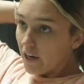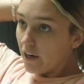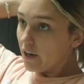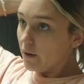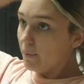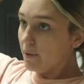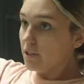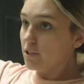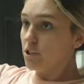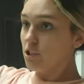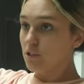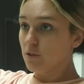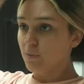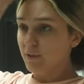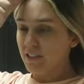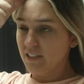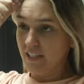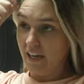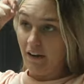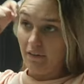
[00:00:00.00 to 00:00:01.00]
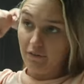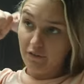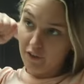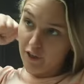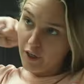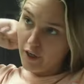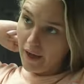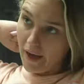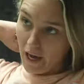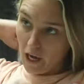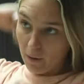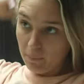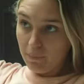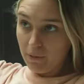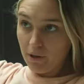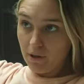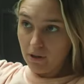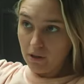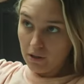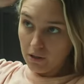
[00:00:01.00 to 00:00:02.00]
Arabella just went down for a nap.
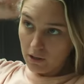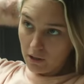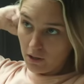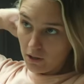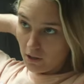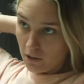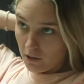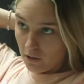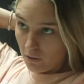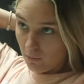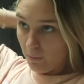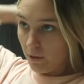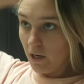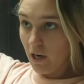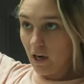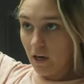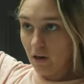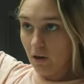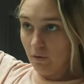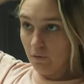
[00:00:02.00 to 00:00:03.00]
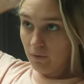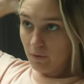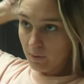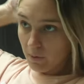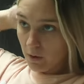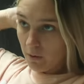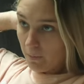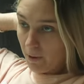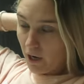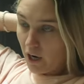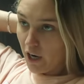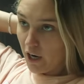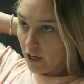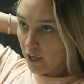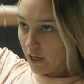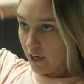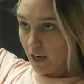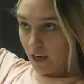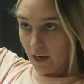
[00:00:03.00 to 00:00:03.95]
We got home from the park